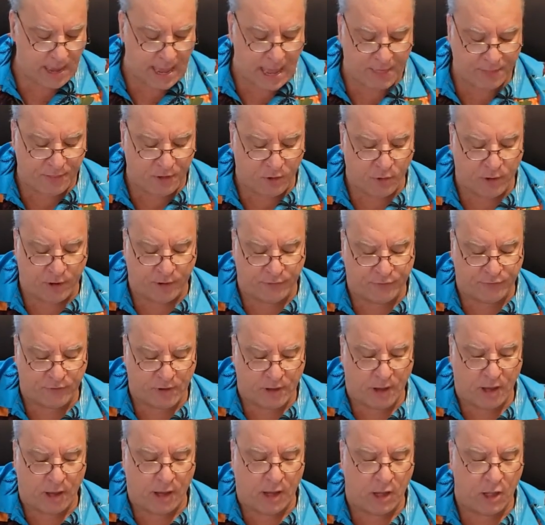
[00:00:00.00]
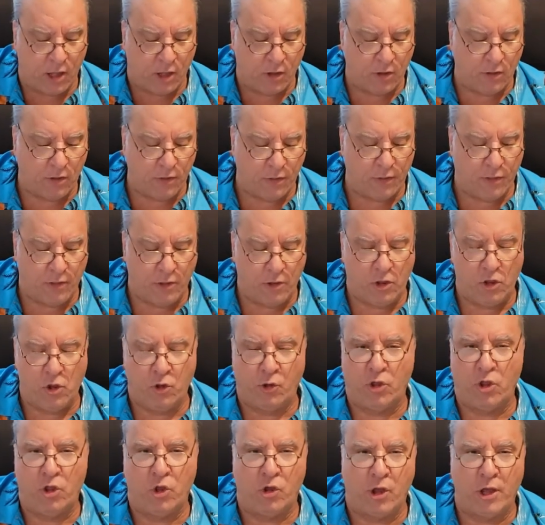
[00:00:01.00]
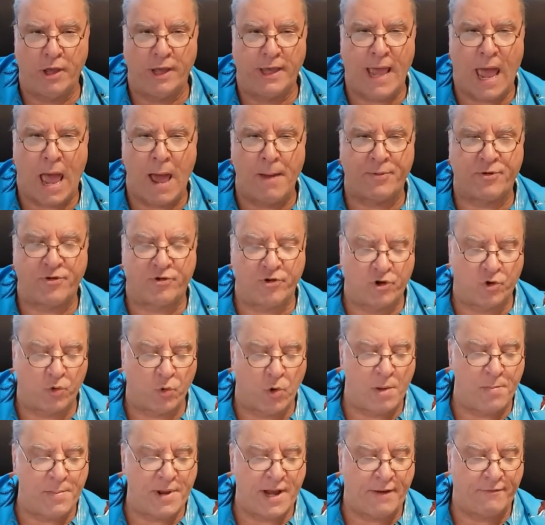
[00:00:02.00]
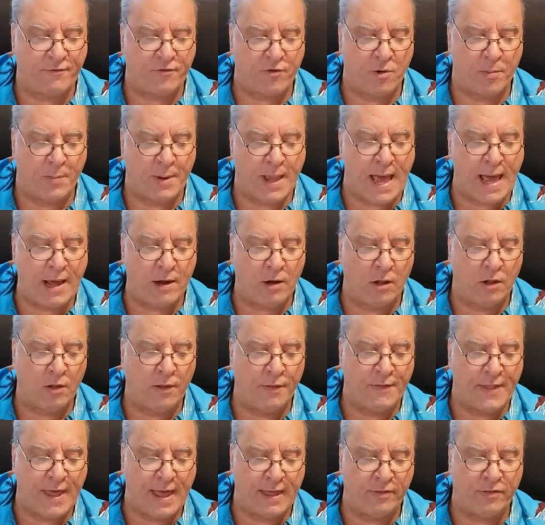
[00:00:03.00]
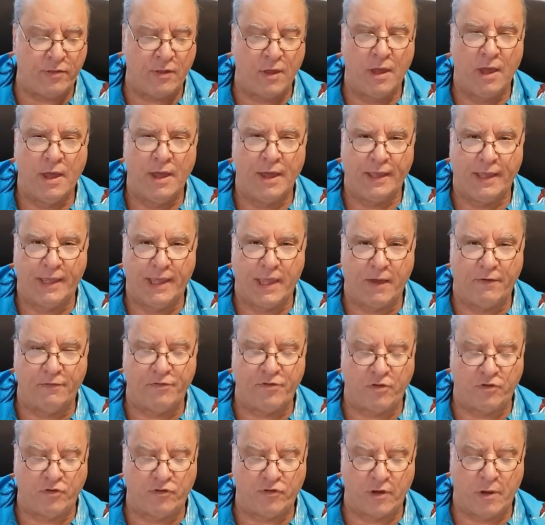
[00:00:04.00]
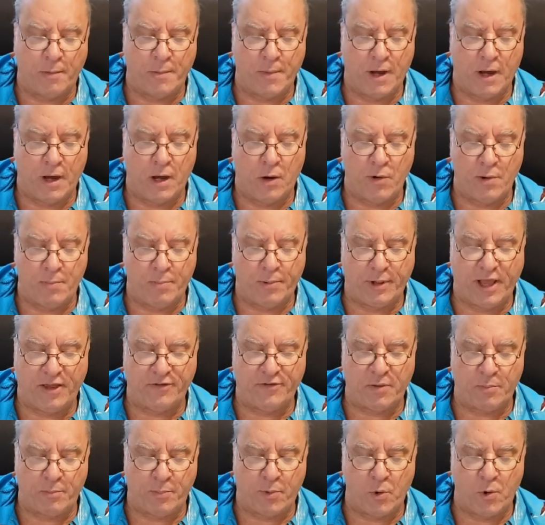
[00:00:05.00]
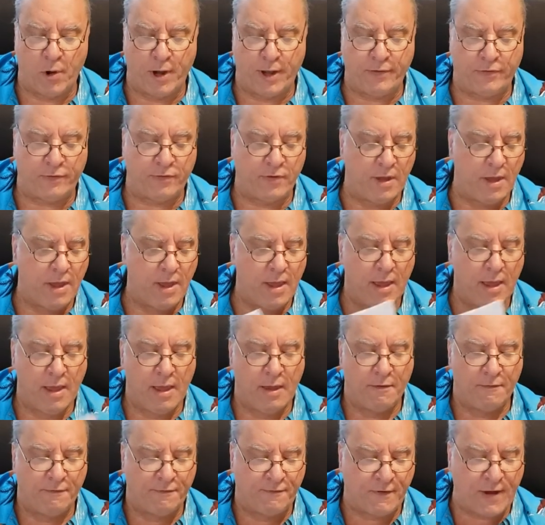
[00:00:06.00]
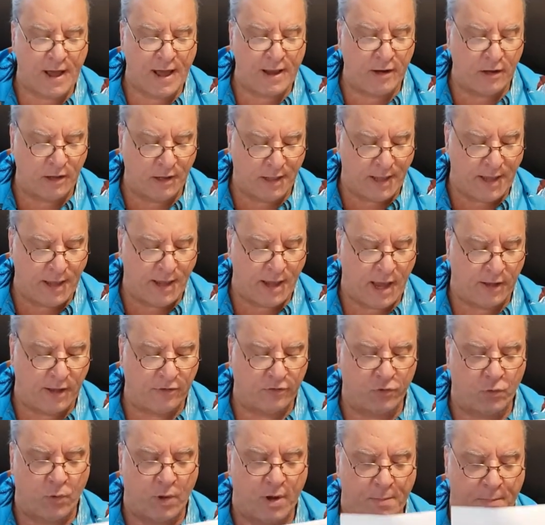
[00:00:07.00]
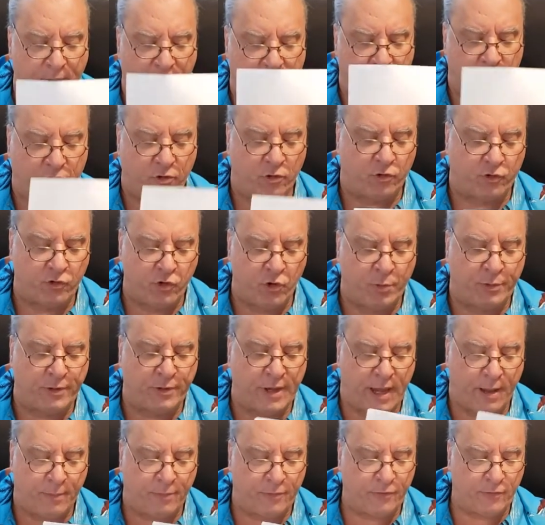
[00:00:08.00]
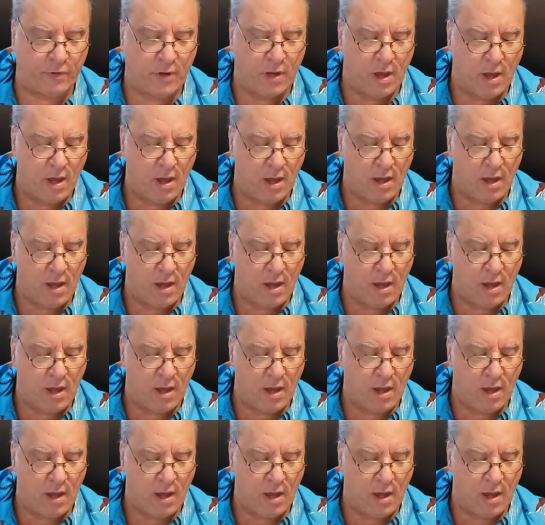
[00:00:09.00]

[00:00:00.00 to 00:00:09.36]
And there is you can capture equipment after a battle, and that gives you some replacement points. Finally, I just want to mention troop types.